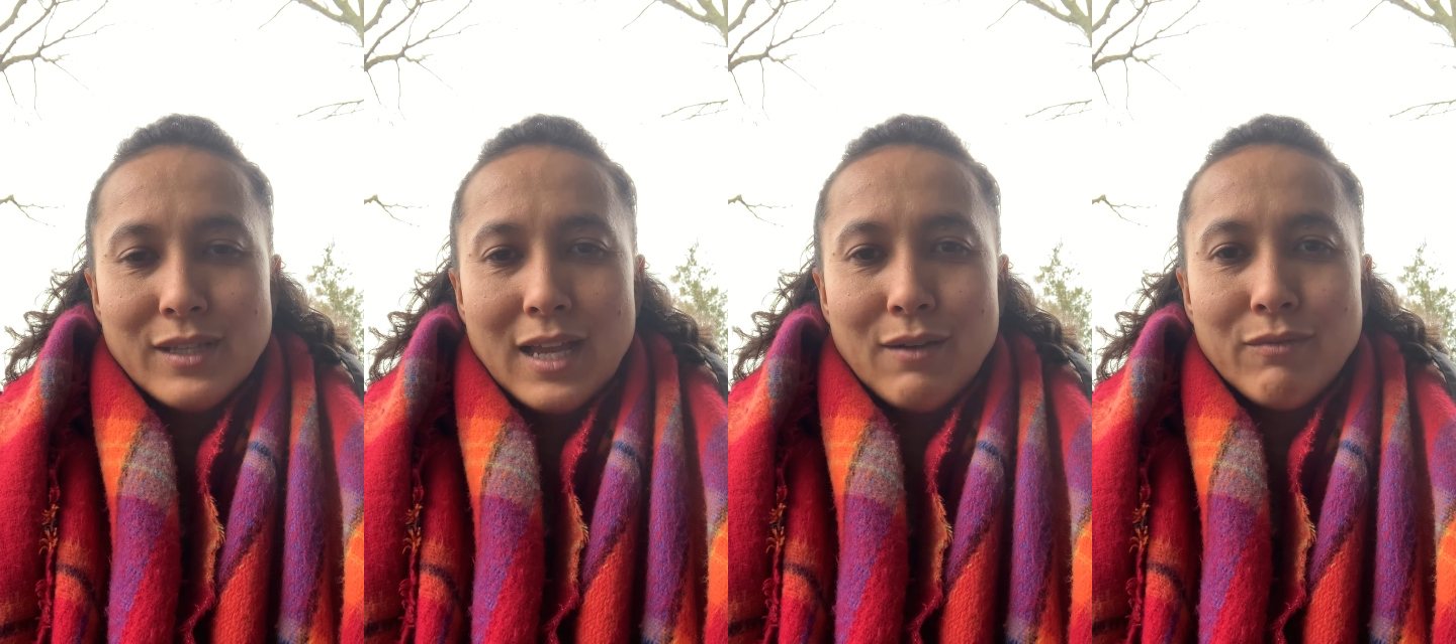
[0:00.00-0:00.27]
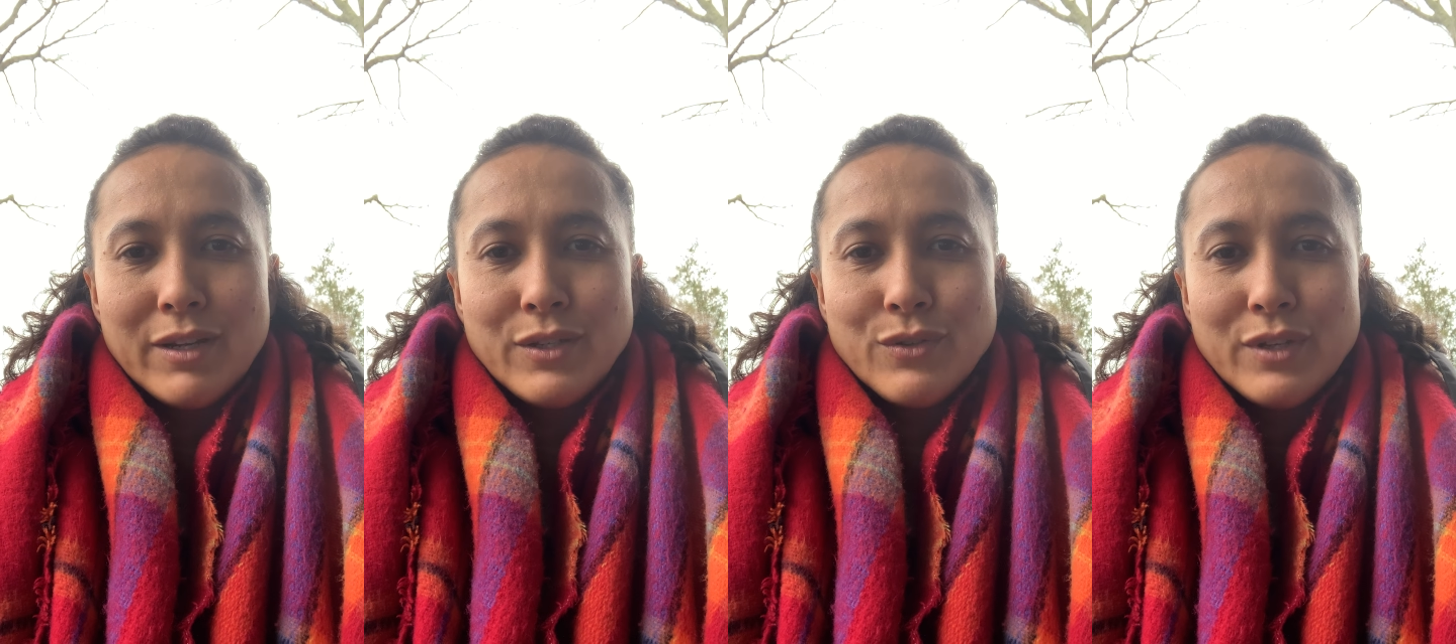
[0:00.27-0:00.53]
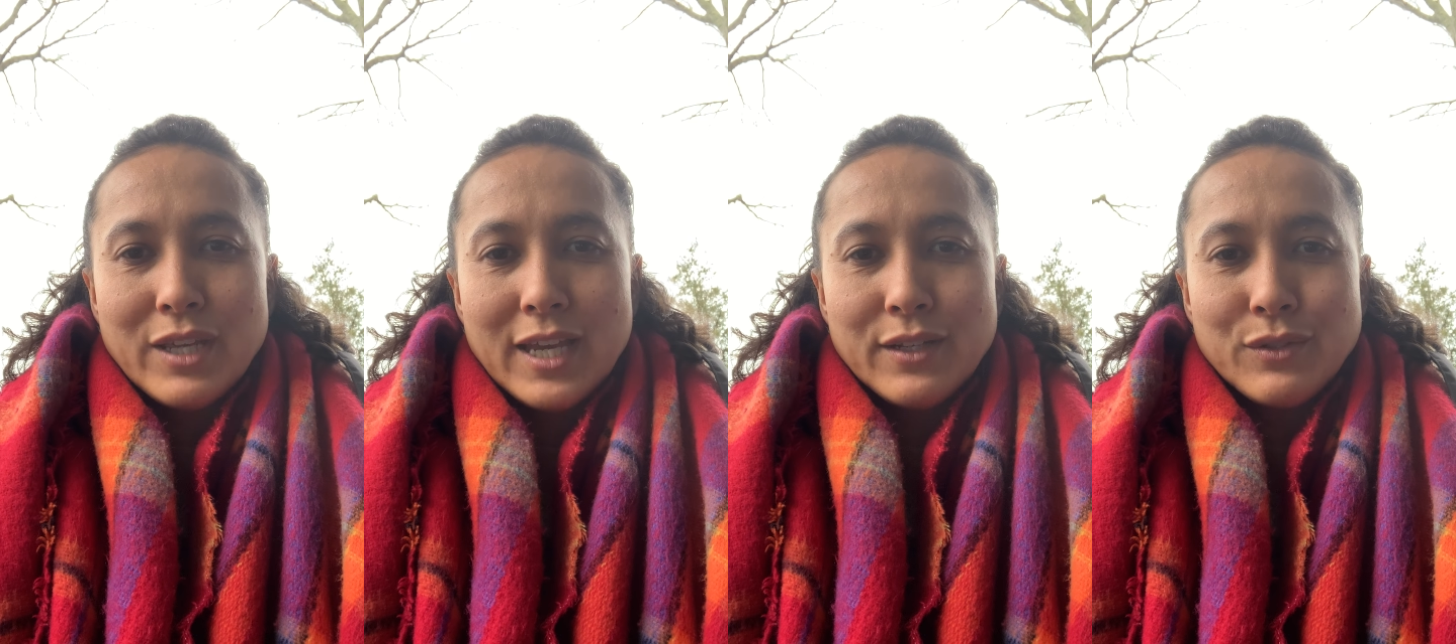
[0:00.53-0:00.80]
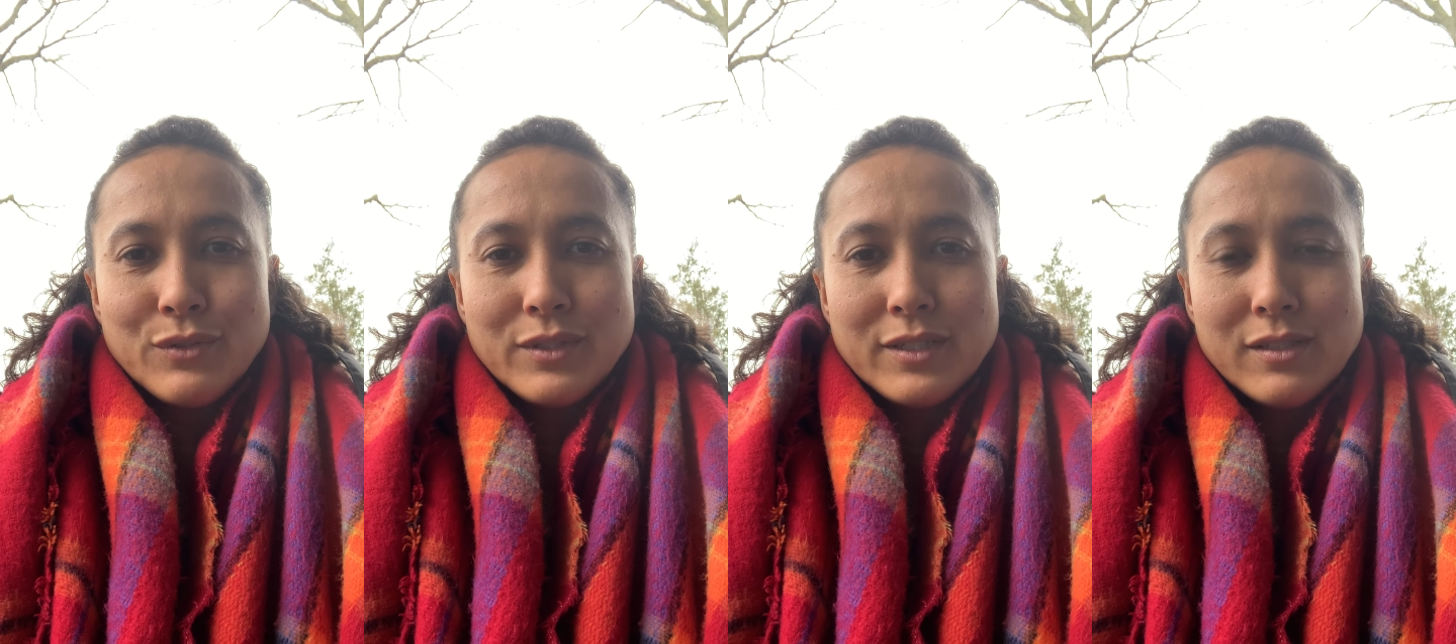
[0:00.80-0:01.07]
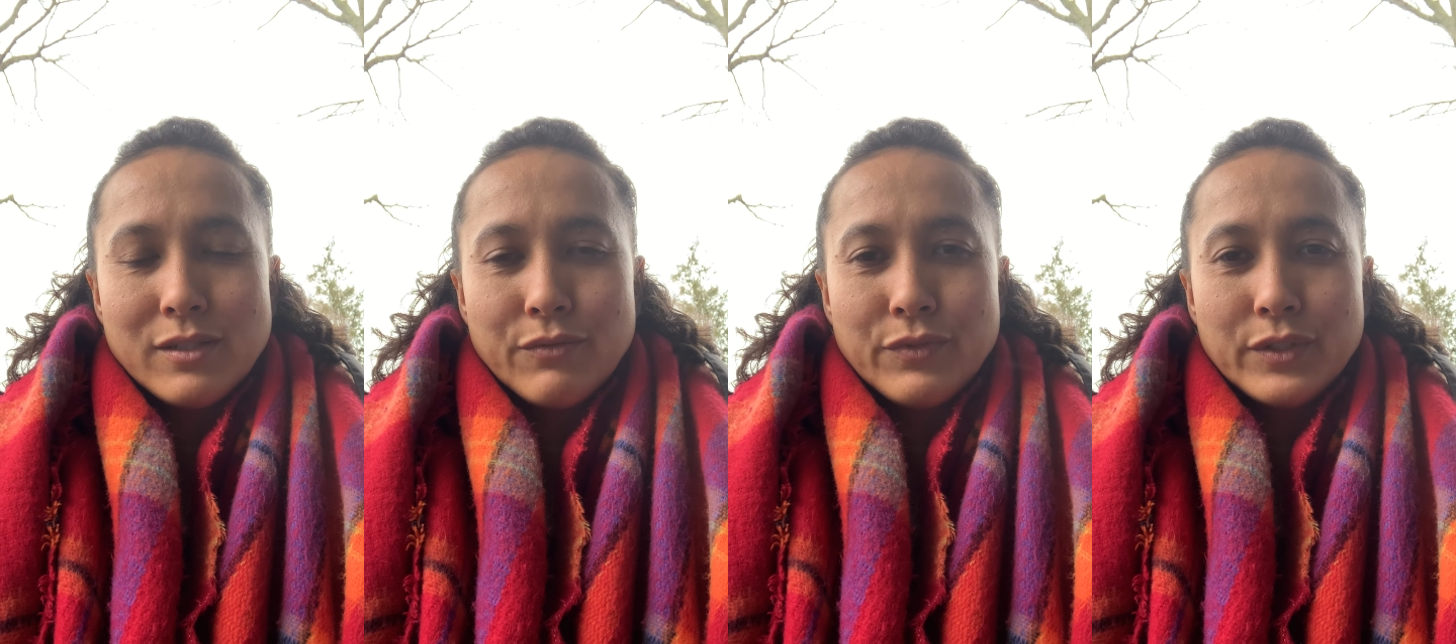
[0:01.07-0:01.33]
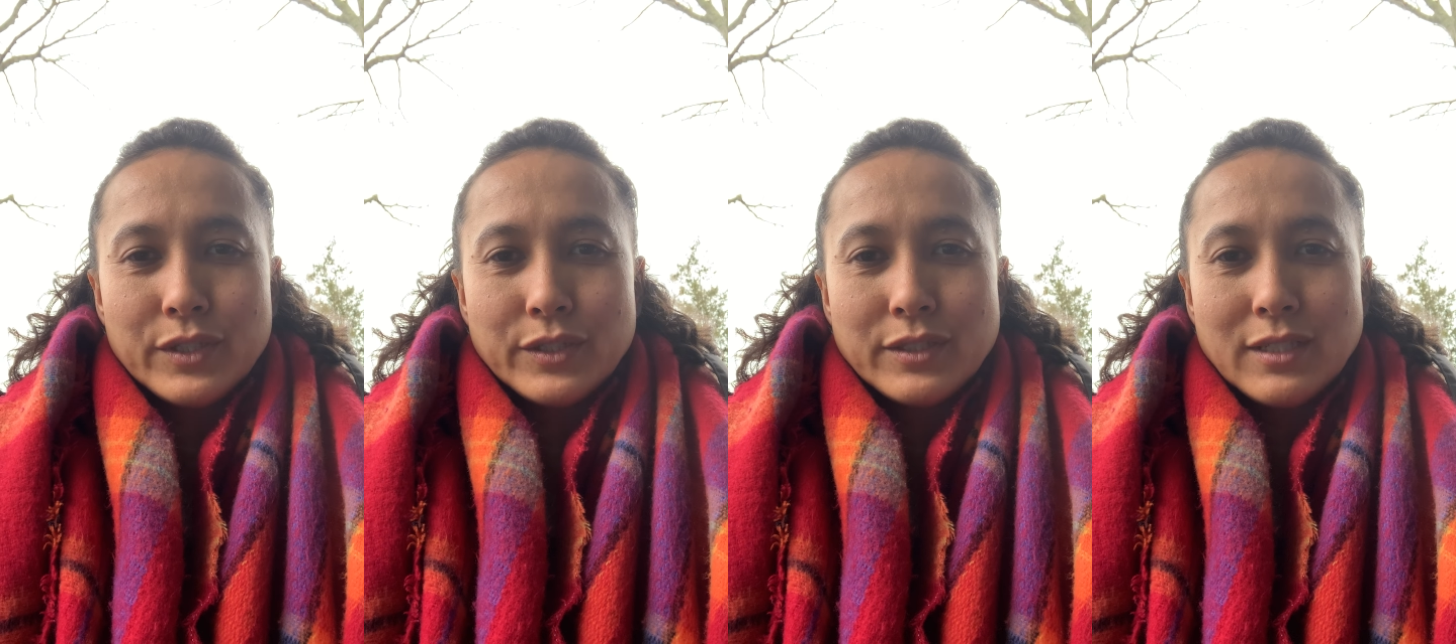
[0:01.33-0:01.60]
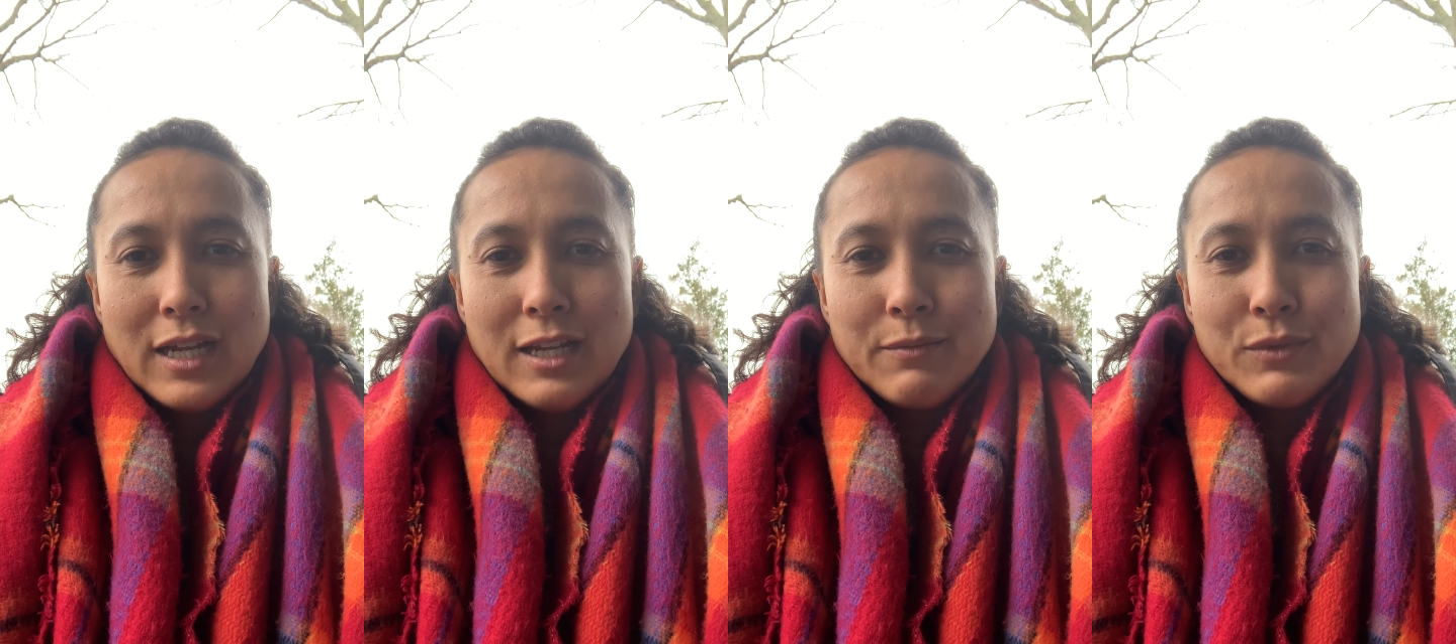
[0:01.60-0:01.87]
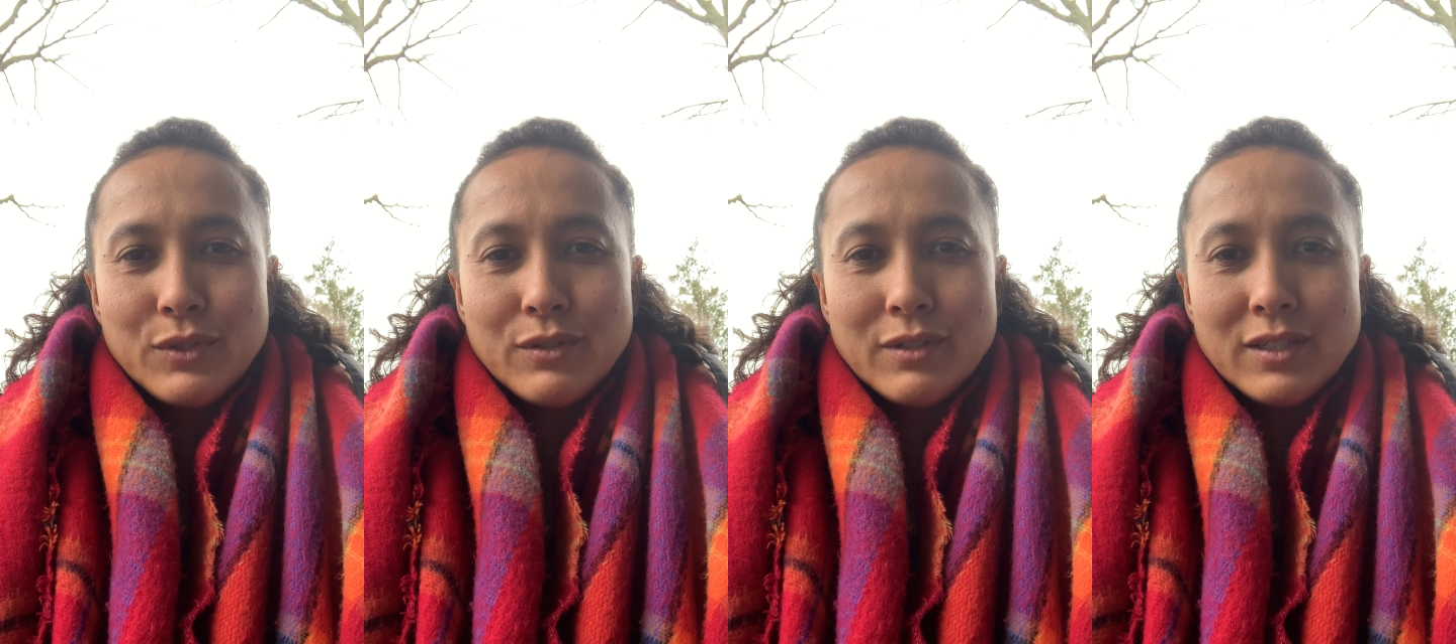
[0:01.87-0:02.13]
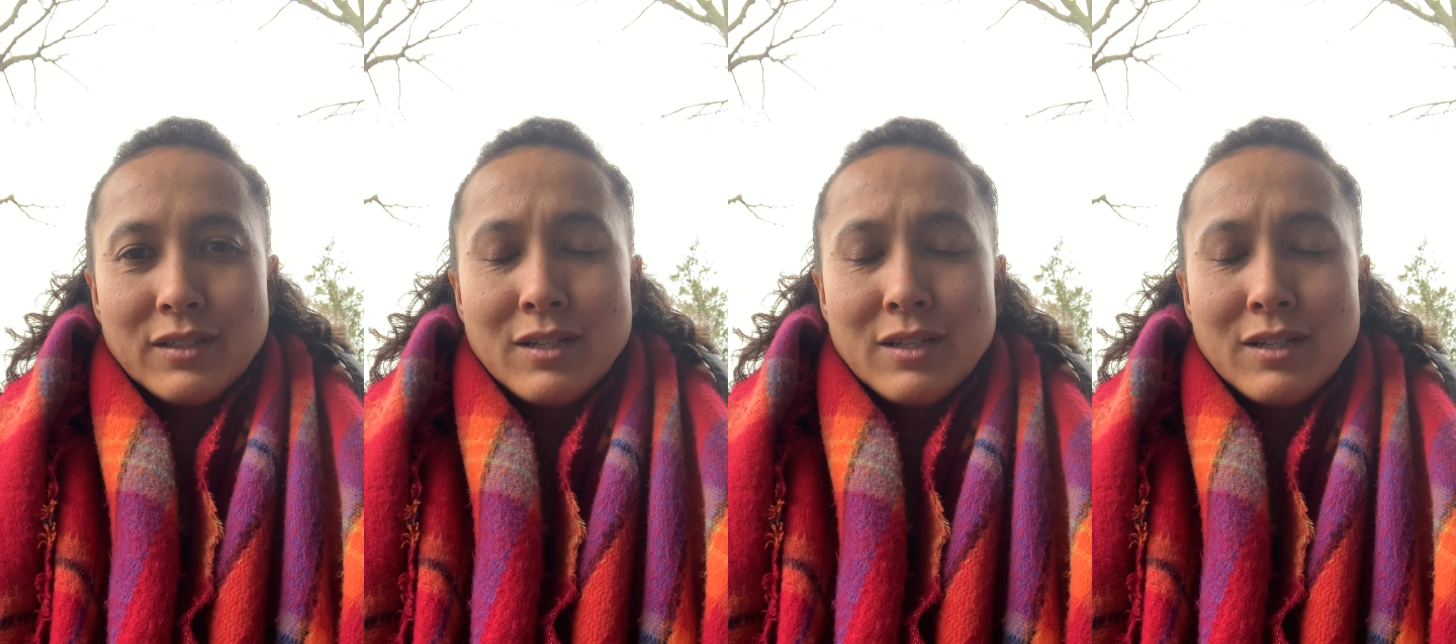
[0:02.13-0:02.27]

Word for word: that when you get to this difficult time to